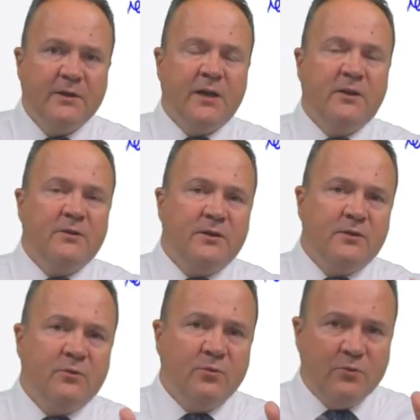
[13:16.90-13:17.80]
Now,
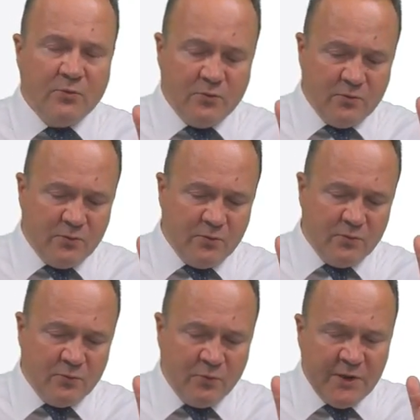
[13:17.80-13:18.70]

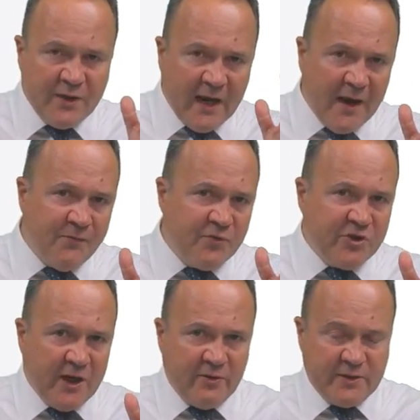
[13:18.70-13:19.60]
when you
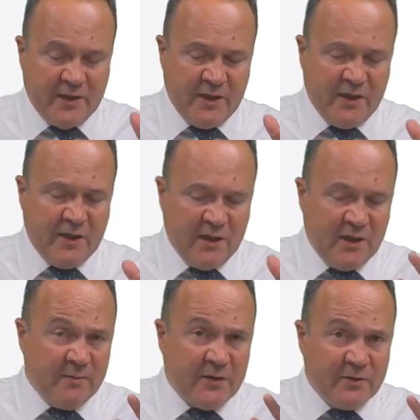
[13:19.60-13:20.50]
average out
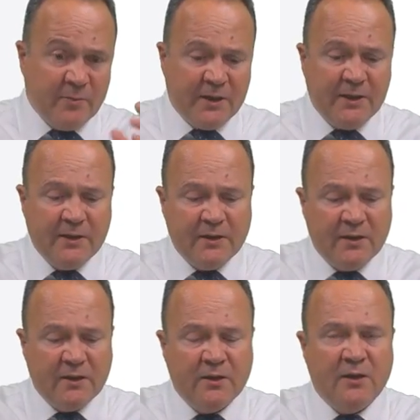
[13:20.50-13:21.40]
an amount of money,
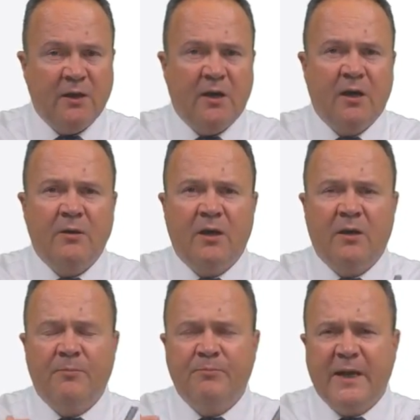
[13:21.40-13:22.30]

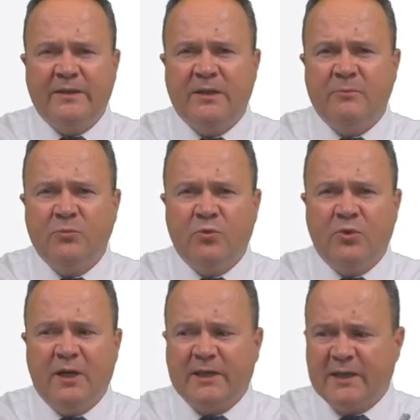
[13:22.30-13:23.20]
a better,
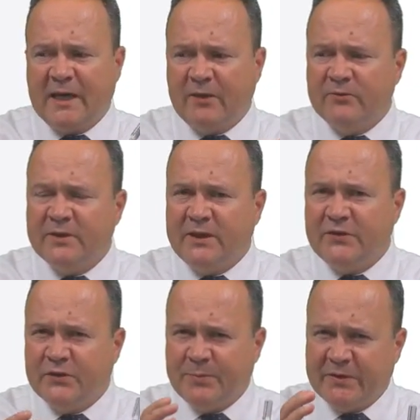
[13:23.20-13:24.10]
more
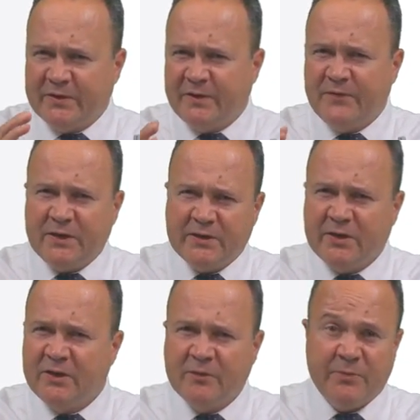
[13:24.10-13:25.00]
accounting-specific
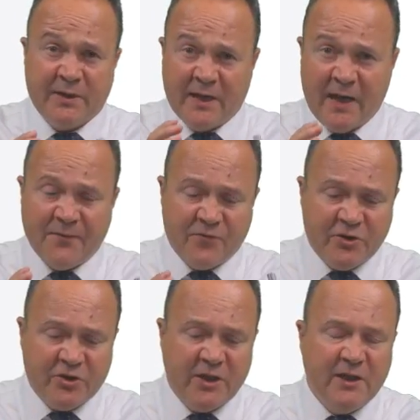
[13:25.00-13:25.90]
term than
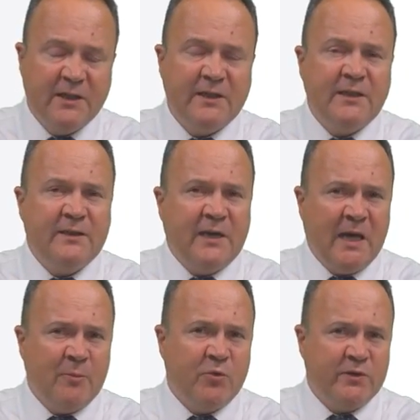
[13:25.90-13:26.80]
average is
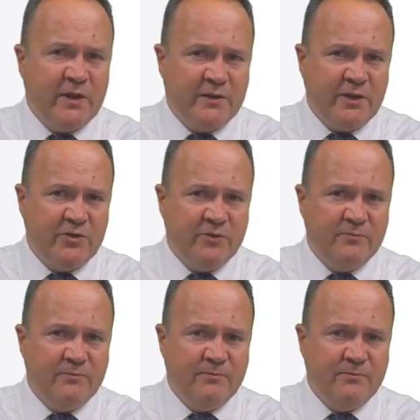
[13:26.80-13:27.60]
amortization.